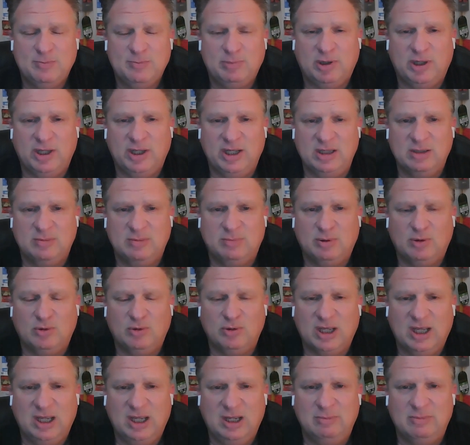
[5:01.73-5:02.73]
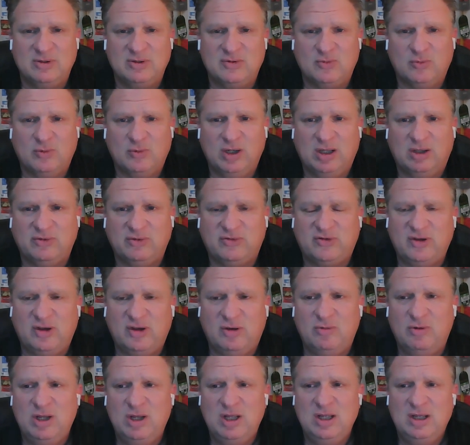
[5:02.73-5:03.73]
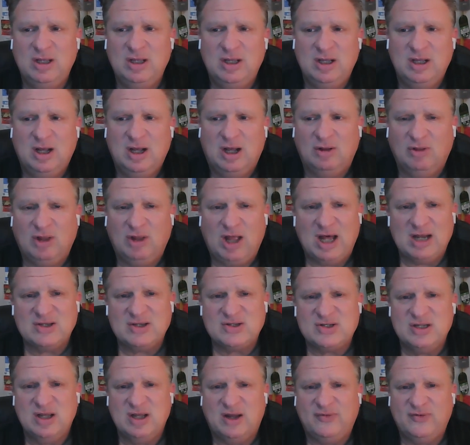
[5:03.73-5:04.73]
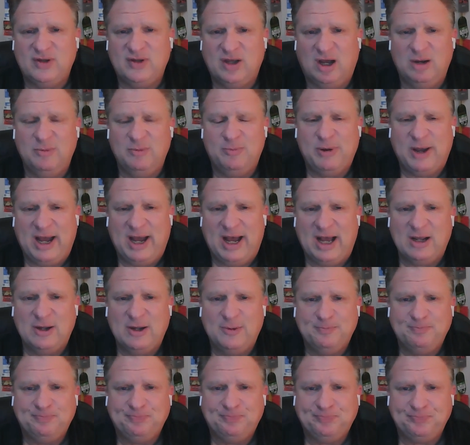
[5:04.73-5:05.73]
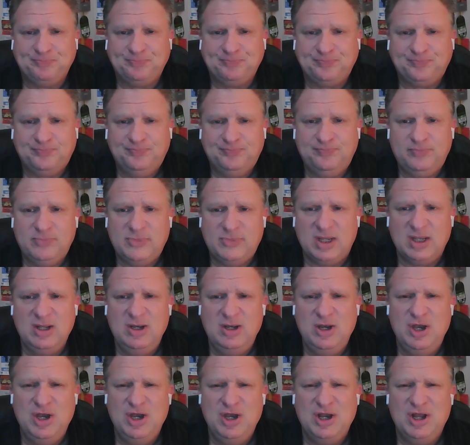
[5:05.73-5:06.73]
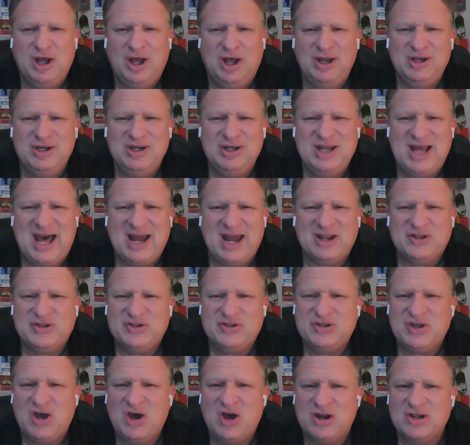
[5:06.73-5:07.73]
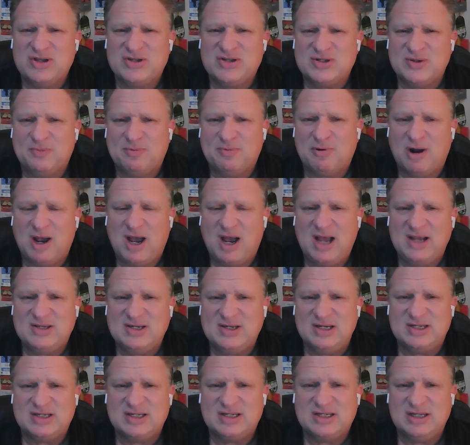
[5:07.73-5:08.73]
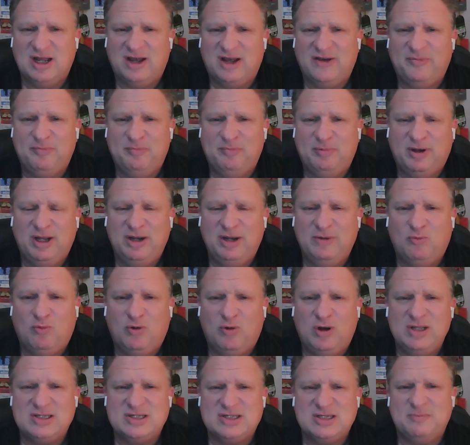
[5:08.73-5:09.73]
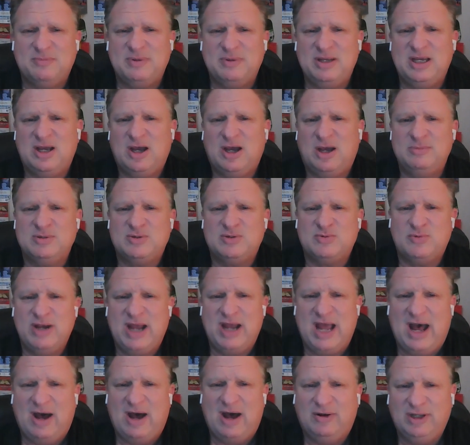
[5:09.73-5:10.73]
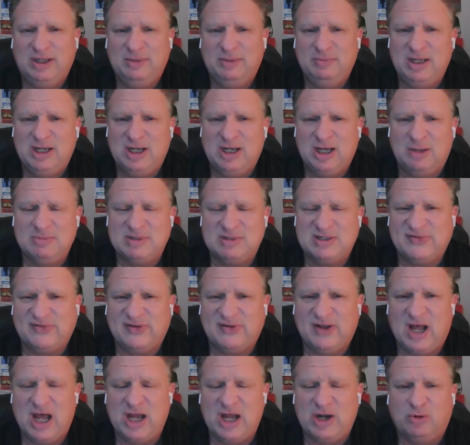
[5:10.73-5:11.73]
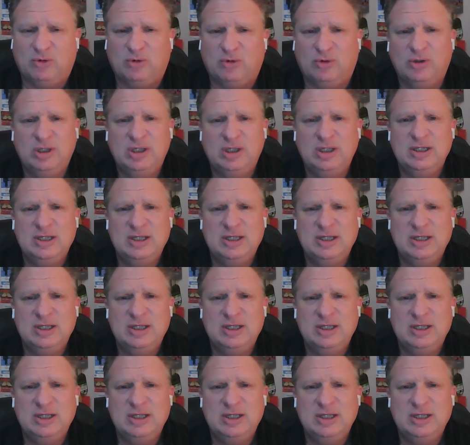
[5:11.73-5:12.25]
play in the bowl game as well. So a lot of stuff to unpack. uh, not a ton of surprising stuff, but once it becomes reality and becomes final,